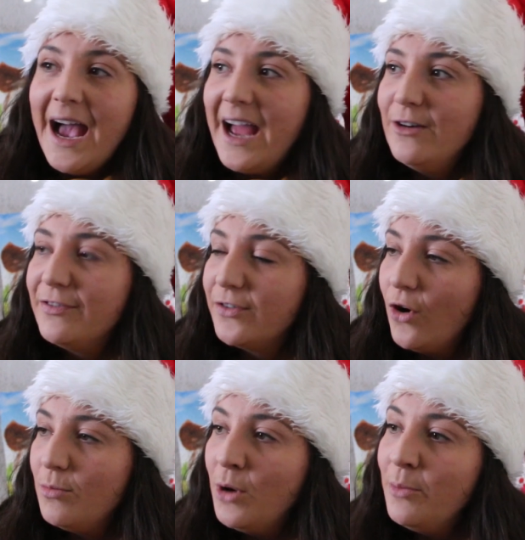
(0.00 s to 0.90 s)
and
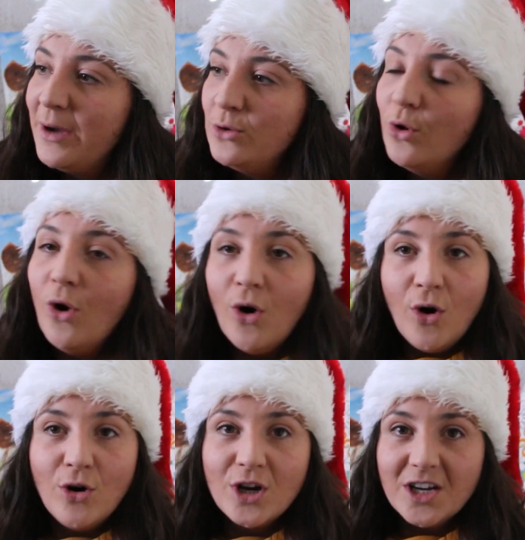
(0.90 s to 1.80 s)
from about
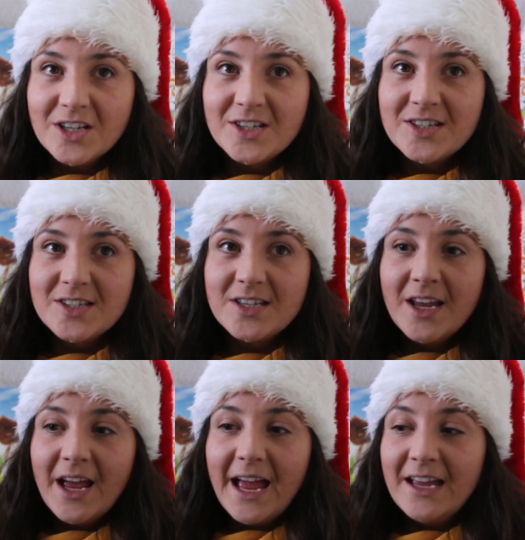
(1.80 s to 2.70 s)
August
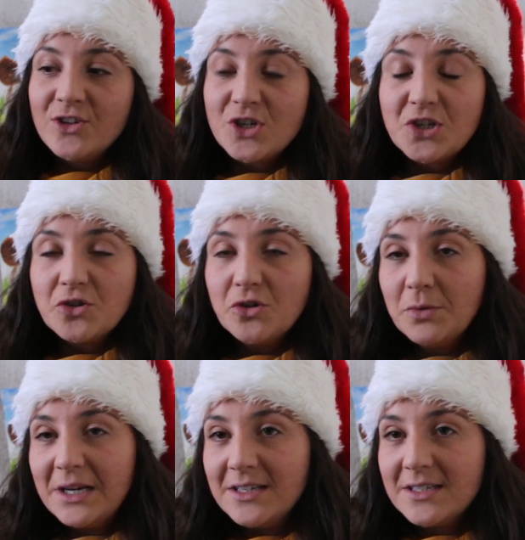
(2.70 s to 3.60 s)
it just all
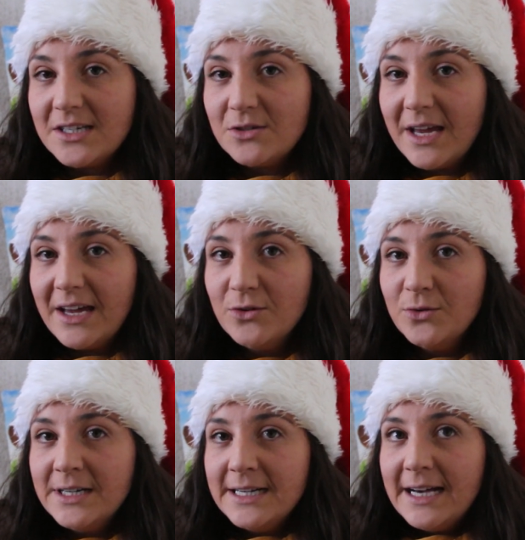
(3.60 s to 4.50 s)
went downhill.